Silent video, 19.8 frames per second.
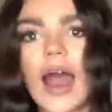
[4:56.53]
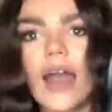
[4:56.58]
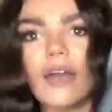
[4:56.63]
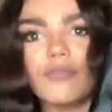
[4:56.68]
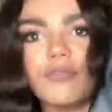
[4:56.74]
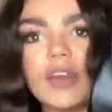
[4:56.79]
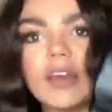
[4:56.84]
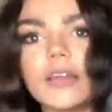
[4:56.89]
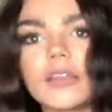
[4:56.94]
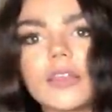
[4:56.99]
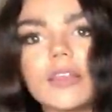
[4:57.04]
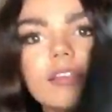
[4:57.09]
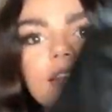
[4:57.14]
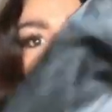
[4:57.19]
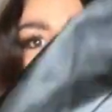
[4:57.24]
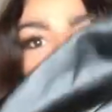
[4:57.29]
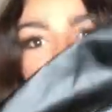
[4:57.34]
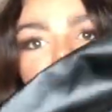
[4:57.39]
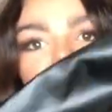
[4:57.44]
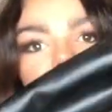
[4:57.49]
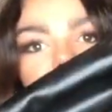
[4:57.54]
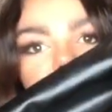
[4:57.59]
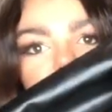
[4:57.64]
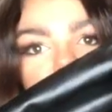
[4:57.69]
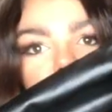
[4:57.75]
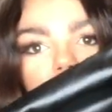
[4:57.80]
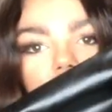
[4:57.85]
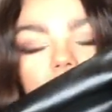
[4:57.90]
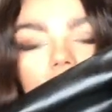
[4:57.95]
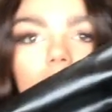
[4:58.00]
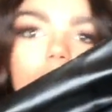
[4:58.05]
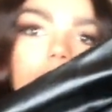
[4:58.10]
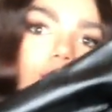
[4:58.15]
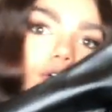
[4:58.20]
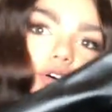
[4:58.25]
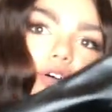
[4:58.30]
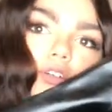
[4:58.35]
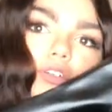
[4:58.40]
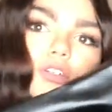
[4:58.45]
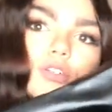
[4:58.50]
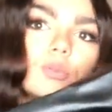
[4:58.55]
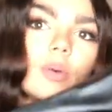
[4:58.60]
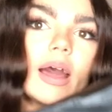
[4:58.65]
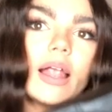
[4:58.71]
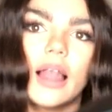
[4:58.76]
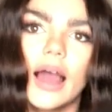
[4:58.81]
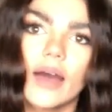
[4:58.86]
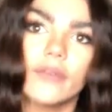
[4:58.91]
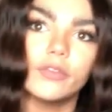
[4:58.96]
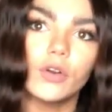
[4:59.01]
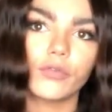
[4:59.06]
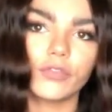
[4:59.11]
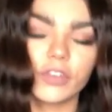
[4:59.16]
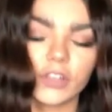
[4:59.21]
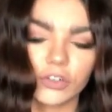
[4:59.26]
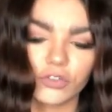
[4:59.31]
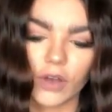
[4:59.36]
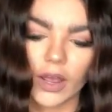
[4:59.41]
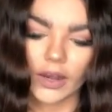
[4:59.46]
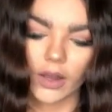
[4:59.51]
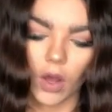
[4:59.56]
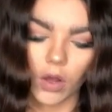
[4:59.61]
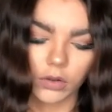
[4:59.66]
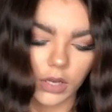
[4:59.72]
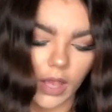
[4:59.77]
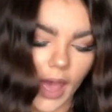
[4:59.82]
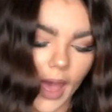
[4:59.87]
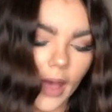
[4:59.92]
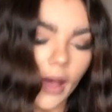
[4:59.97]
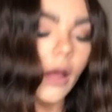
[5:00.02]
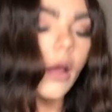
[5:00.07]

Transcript: I think the sleeve lengths are really good as well. I haven't obviously tried it on yet,